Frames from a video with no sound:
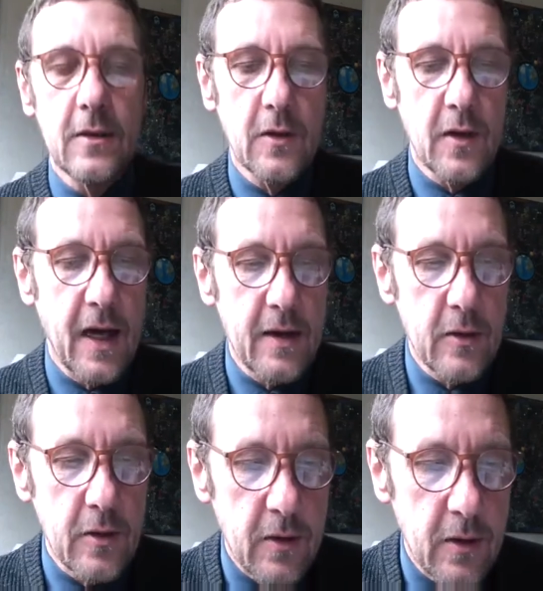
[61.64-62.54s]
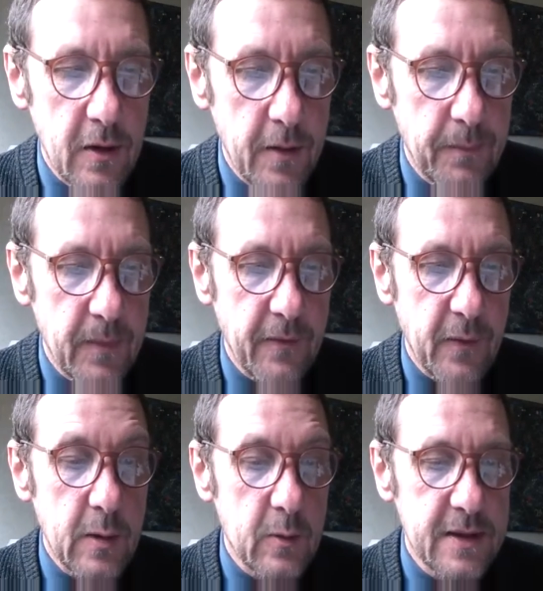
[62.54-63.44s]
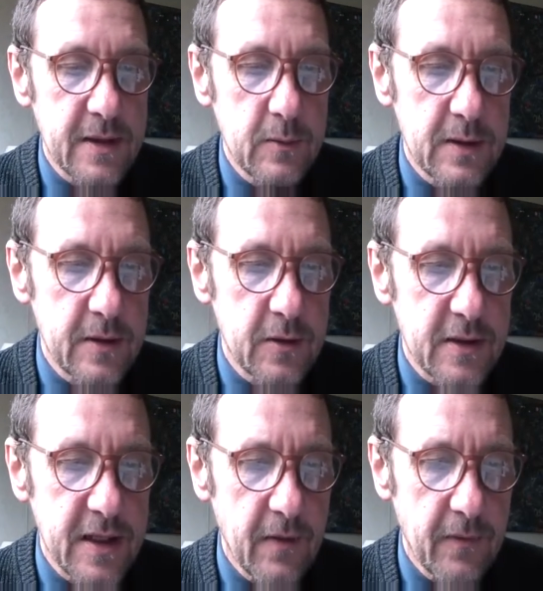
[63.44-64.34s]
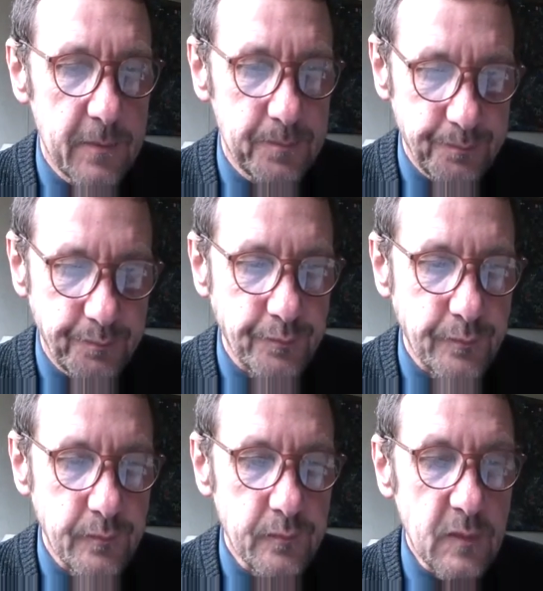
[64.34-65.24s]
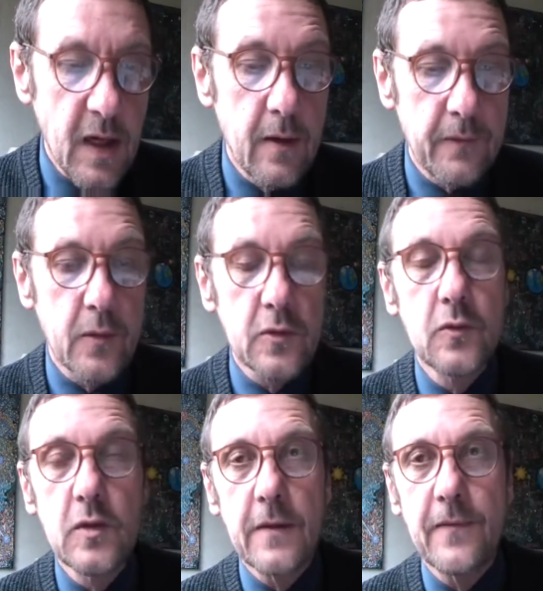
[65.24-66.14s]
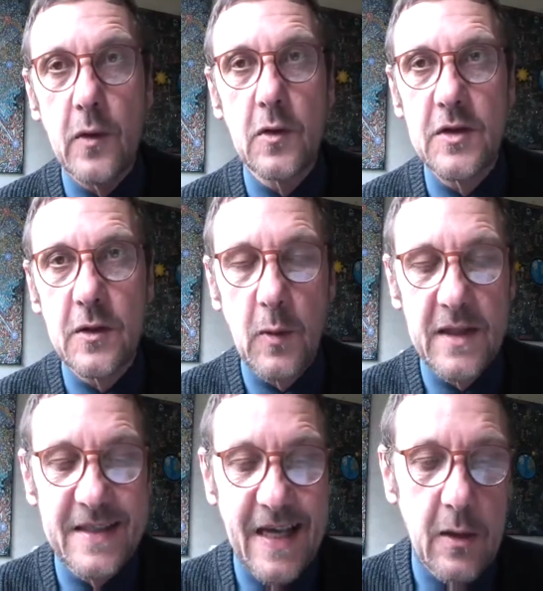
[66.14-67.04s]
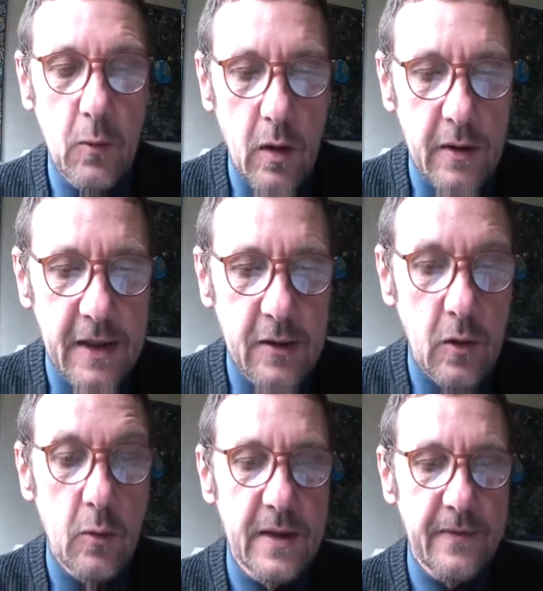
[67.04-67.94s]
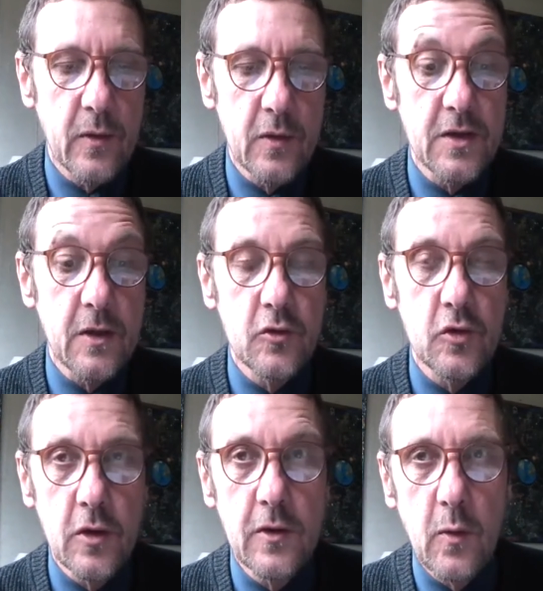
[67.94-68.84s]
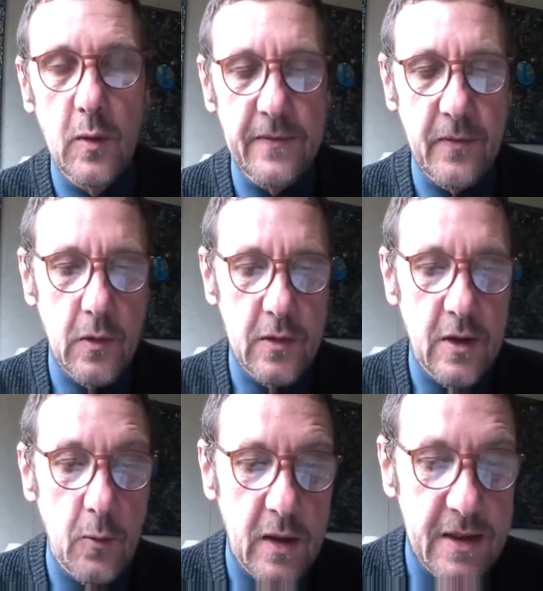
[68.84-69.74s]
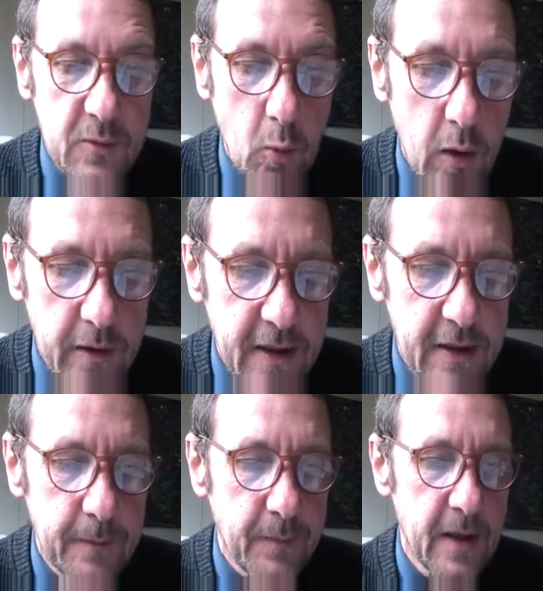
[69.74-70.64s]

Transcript: a higher frequency within yourself. And of course, do not focus on what is unwanted. Always focus on joy. Always focus on what is wanted.